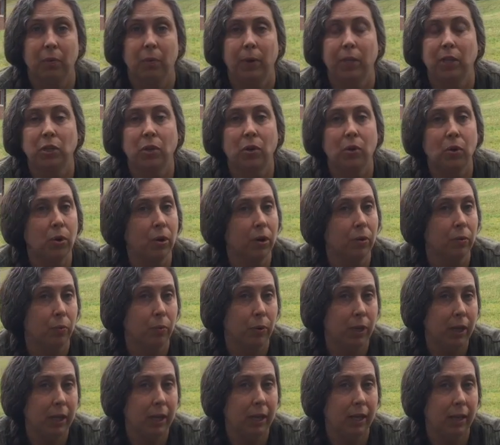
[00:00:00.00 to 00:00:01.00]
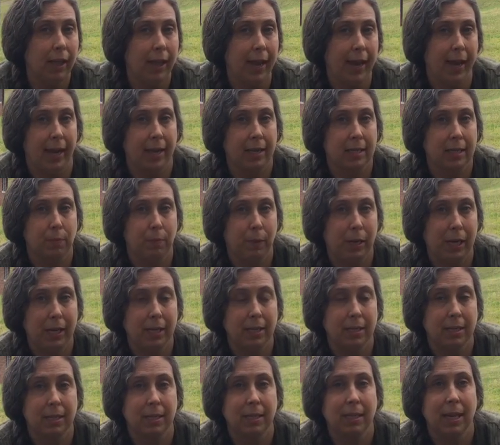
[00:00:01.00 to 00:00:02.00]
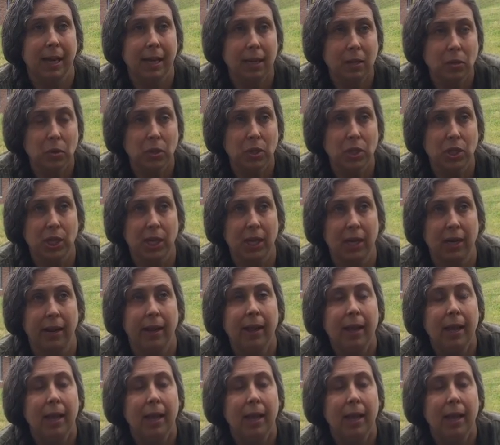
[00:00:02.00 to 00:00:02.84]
which corn really likes, because nitrogen